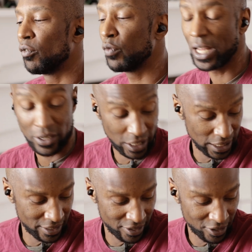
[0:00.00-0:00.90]
we look
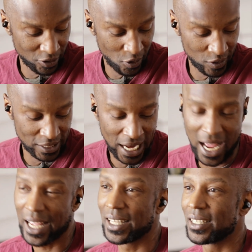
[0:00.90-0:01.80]
into the dog's
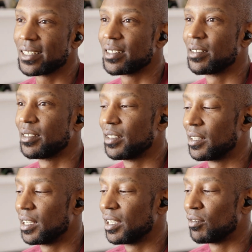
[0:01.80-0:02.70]
eyes.
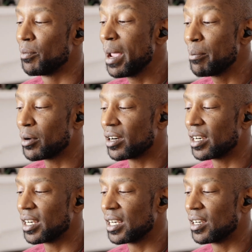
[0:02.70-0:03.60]
Remember,